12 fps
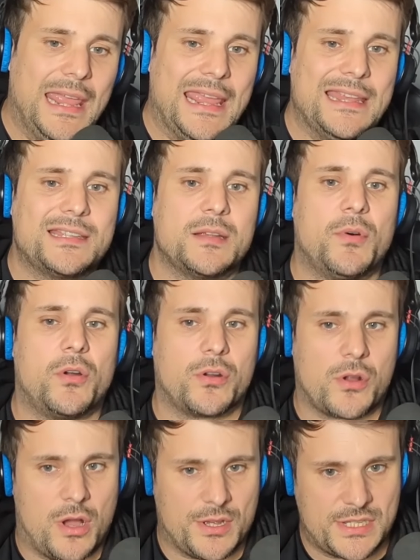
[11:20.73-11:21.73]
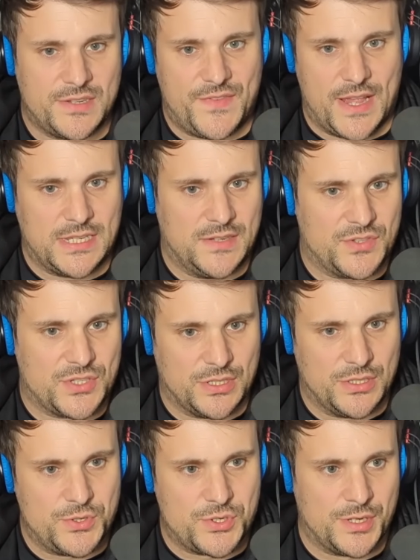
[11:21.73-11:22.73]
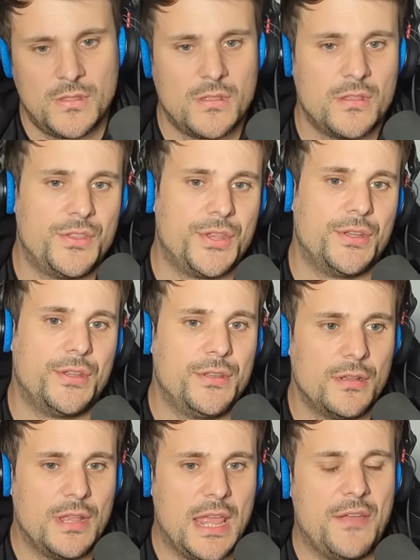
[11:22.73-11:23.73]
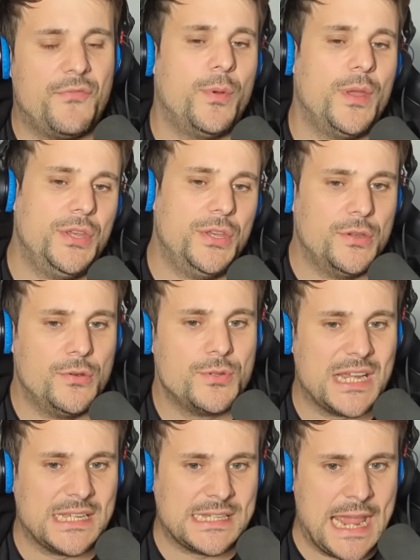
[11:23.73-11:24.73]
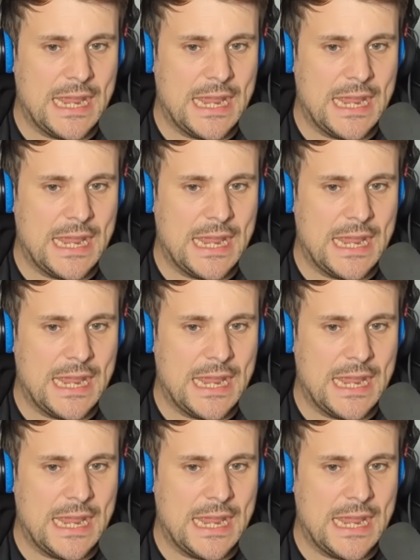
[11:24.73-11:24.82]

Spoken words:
is there more a cost-effective solution than if we use a tank